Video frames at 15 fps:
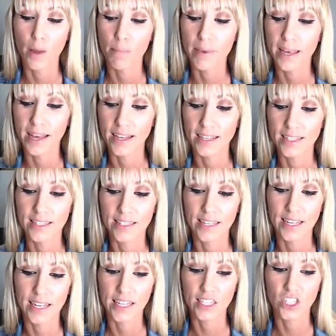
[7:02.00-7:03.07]
because
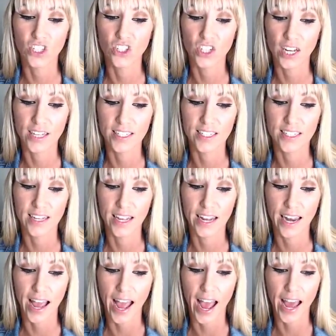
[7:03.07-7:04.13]
it's just
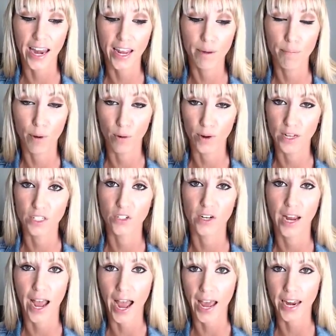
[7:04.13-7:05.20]
an added bonus or
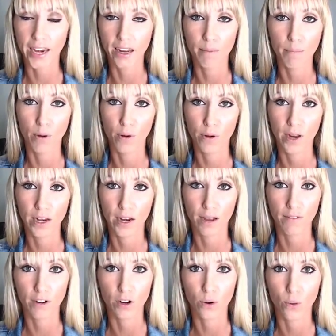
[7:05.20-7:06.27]
an added component
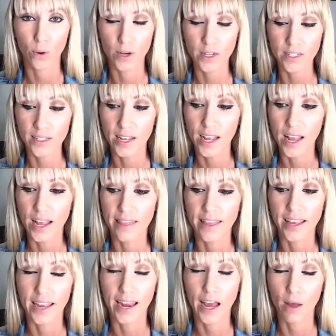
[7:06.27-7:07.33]
of your course
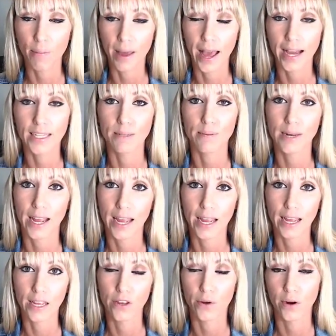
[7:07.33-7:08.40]
that can help
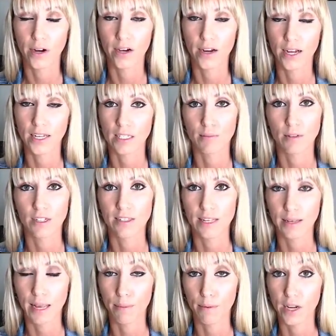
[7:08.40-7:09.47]
expedite your customers
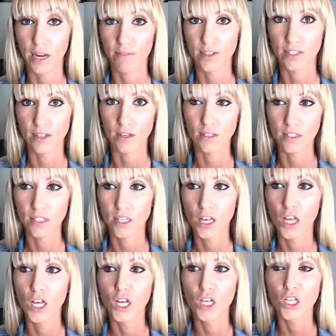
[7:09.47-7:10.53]
able to get results.
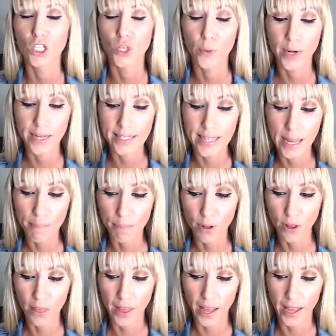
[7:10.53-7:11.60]
So an
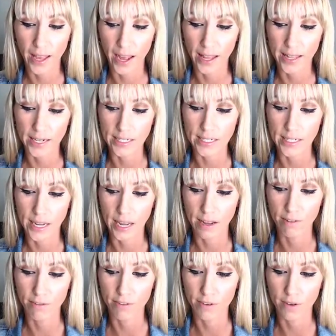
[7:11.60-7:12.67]
example that I like to
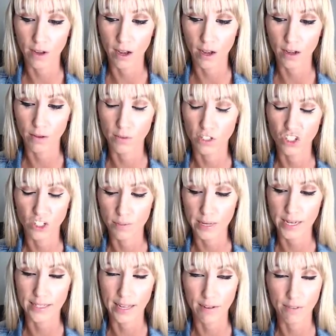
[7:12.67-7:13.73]
give was just
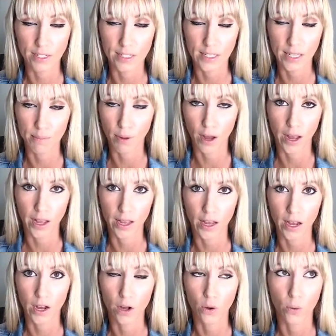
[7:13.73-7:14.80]
because I recently bought
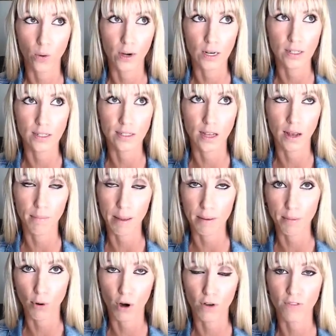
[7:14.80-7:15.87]
a course,
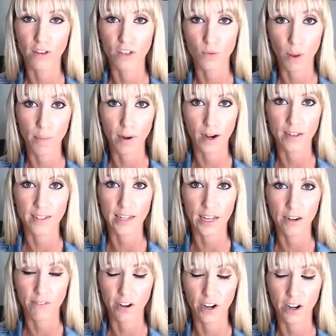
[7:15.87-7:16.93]
Amy Porterfield's Webinars That
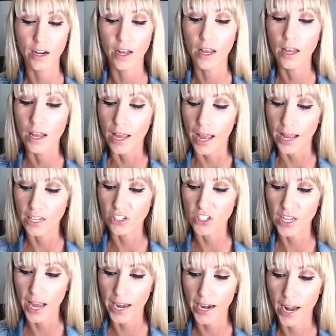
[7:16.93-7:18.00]
Convert, and
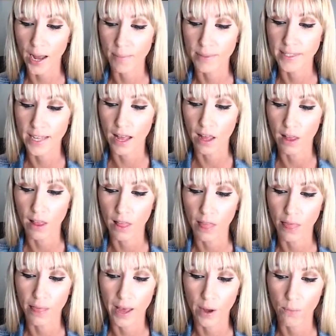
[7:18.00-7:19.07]
she had an upsell
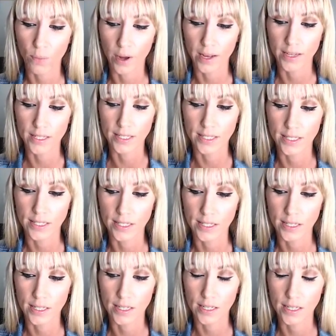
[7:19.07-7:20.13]
that was,
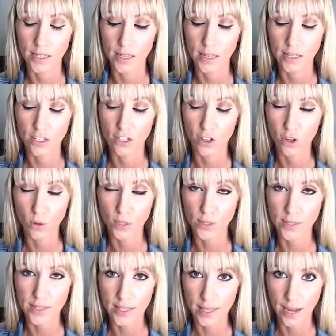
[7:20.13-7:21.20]
so the
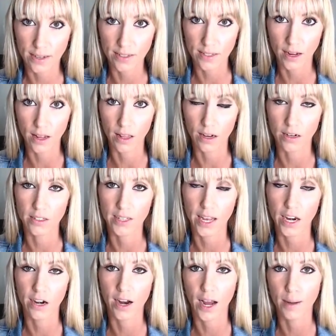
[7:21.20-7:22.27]
course was $1,000
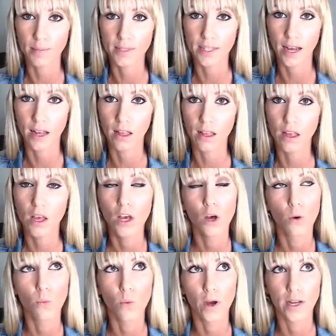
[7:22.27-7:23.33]
and her upsell
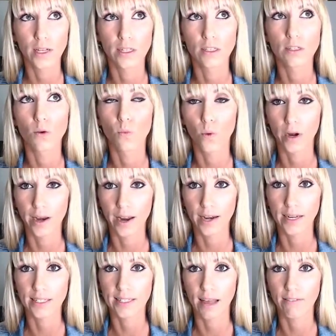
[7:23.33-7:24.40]
was
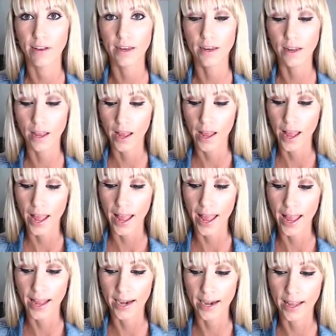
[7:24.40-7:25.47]
$197,
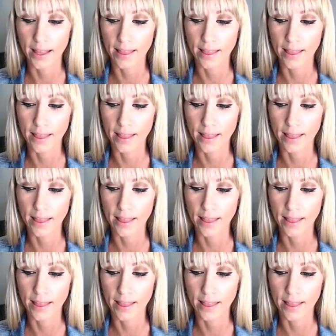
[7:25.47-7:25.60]
and